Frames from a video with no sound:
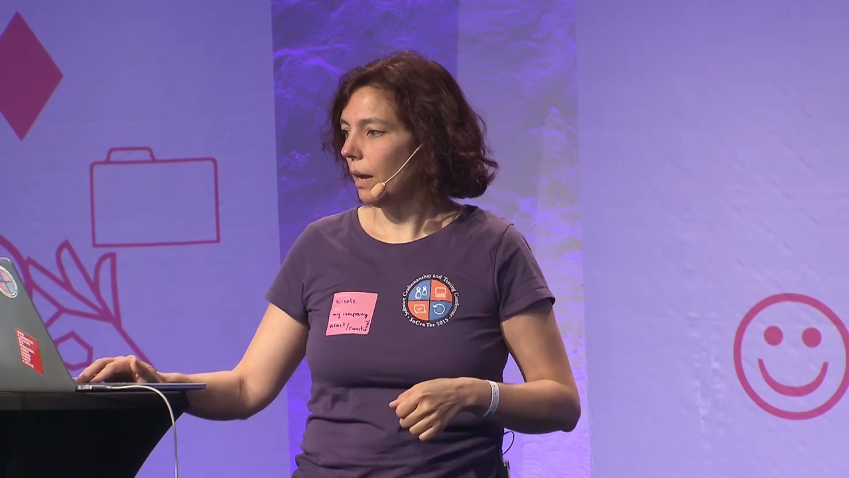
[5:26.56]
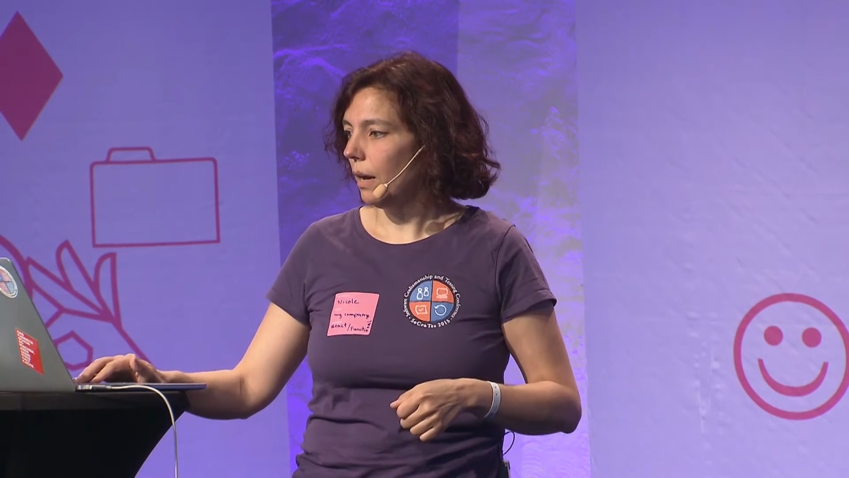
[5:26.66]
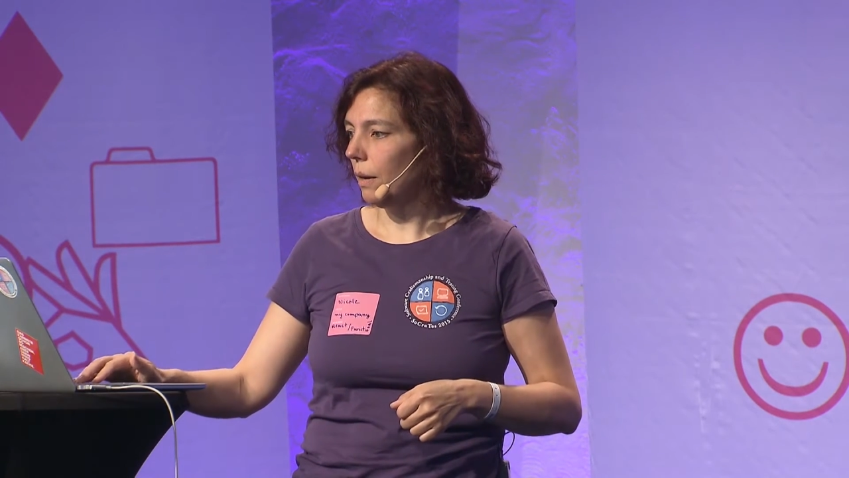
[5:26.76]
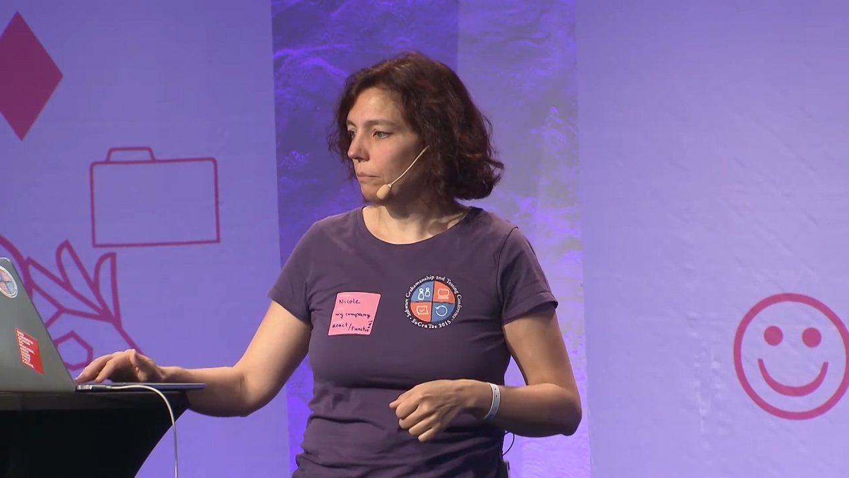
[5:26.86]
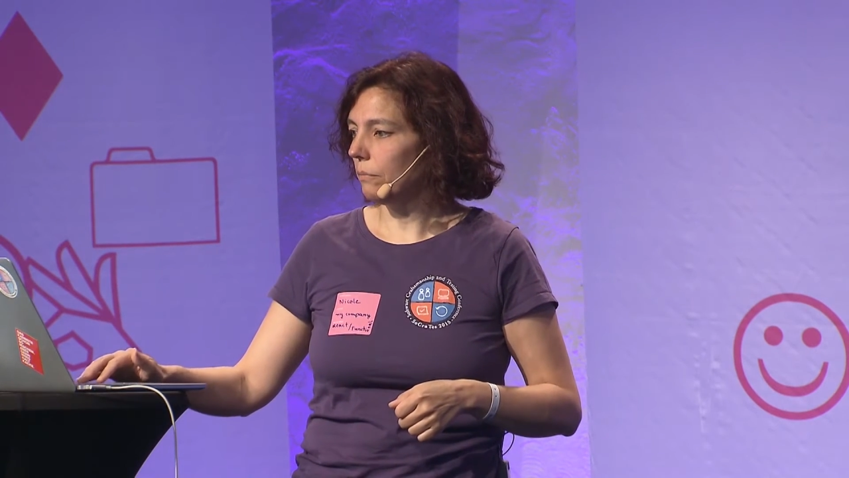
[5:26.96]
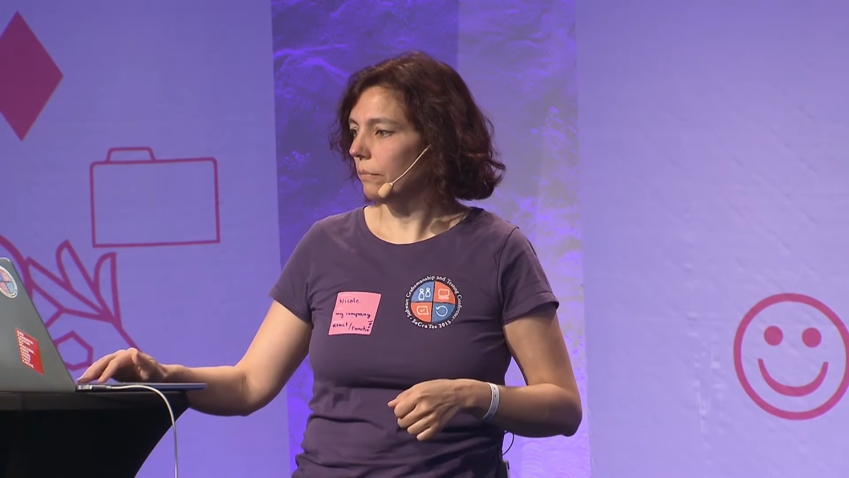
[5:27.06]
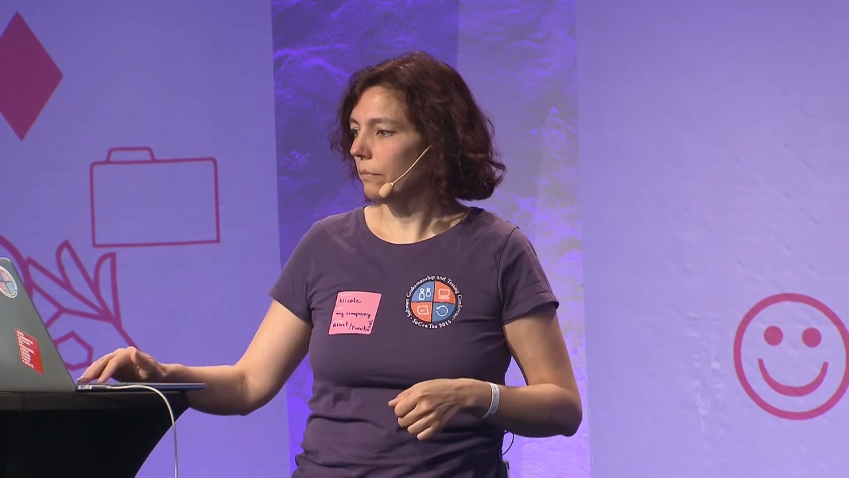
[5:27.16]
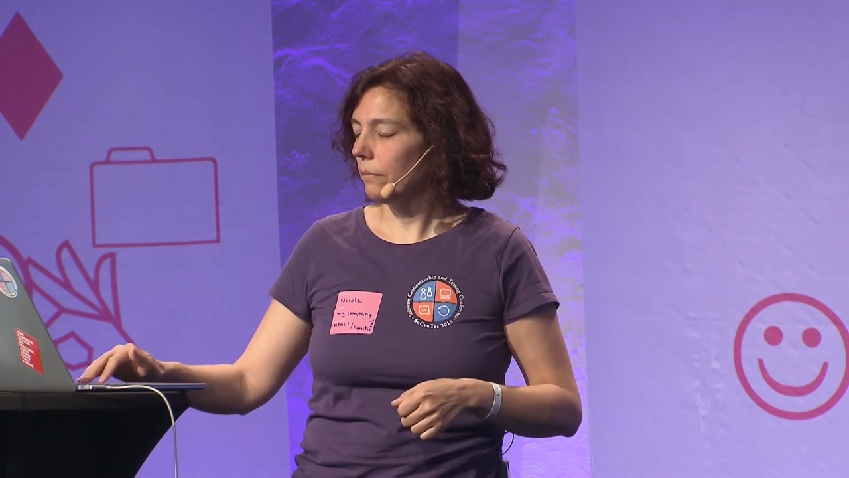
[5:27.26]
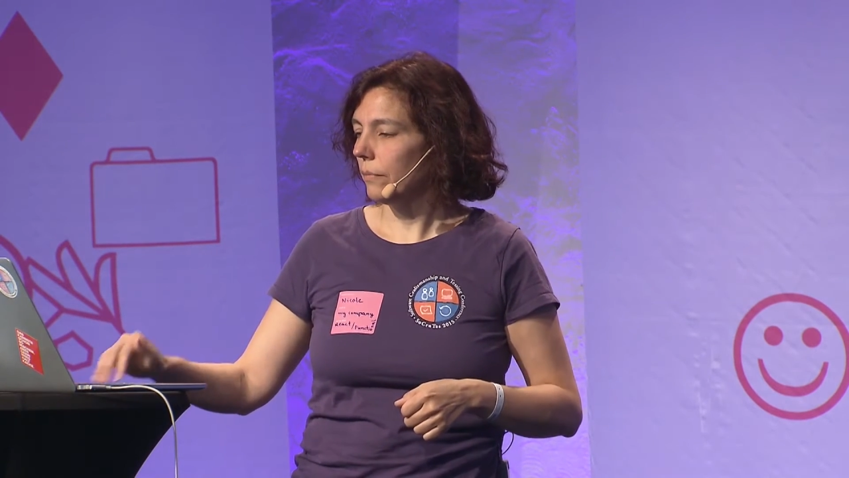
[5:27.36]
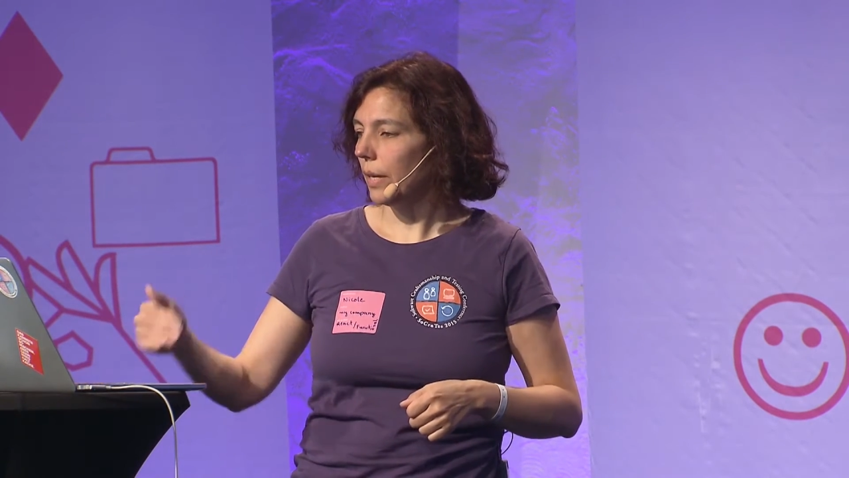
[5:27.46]

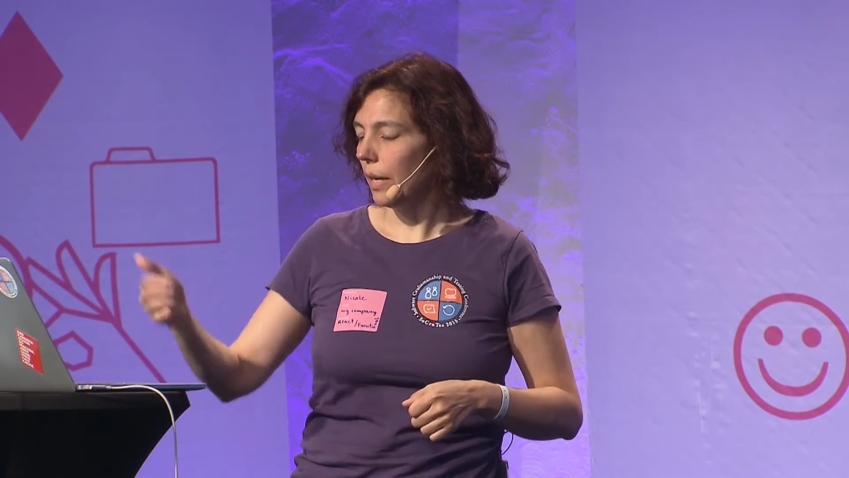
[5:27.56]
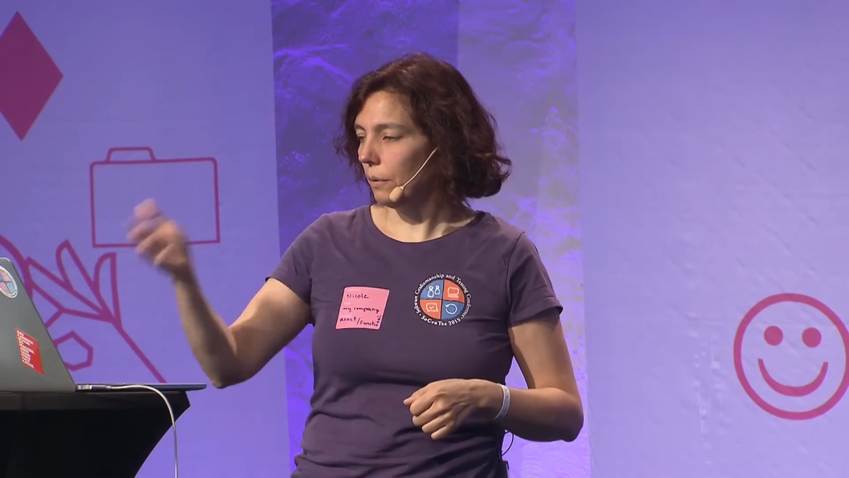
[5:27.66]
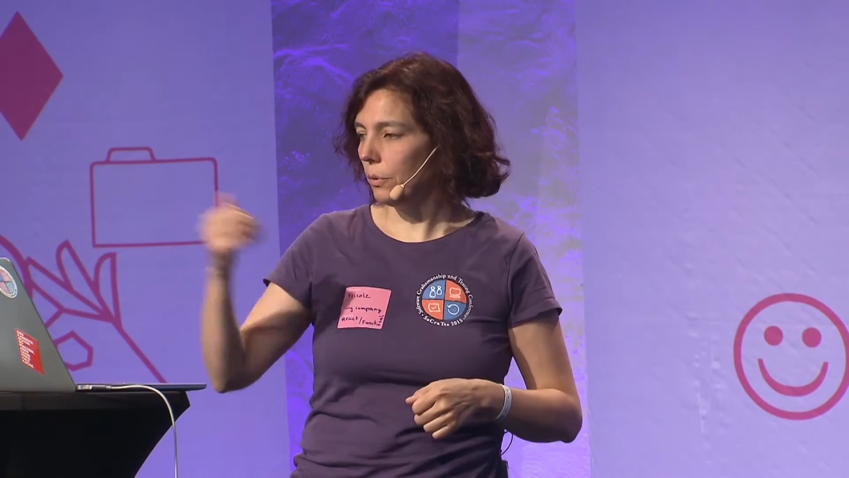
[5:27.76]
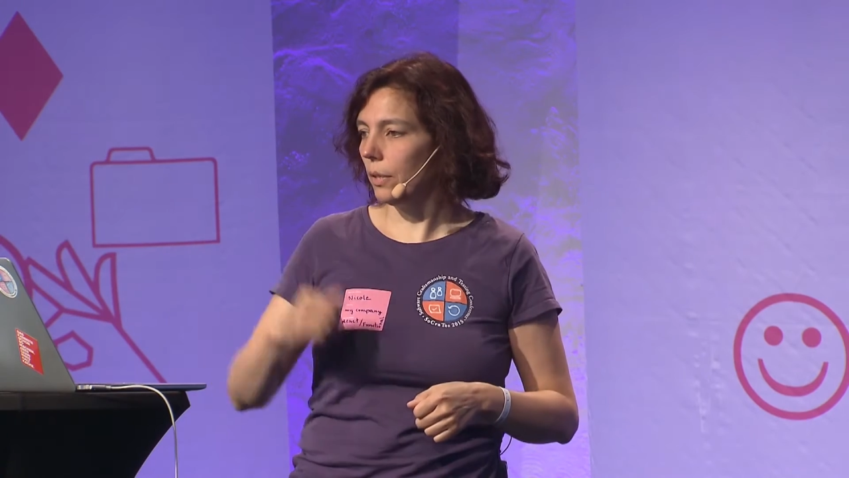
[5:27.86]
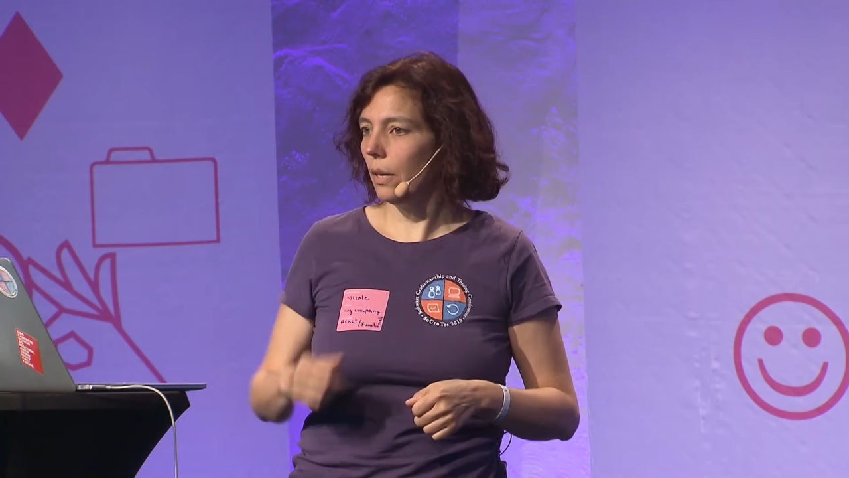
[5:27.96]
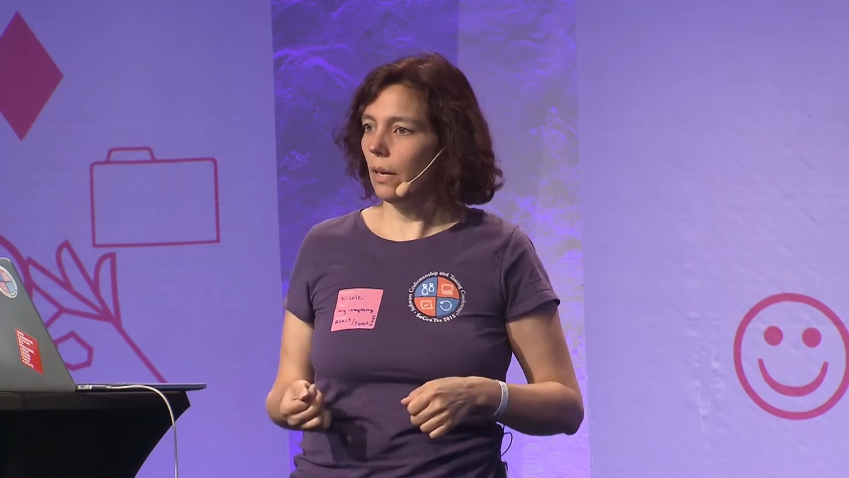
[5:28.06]
I will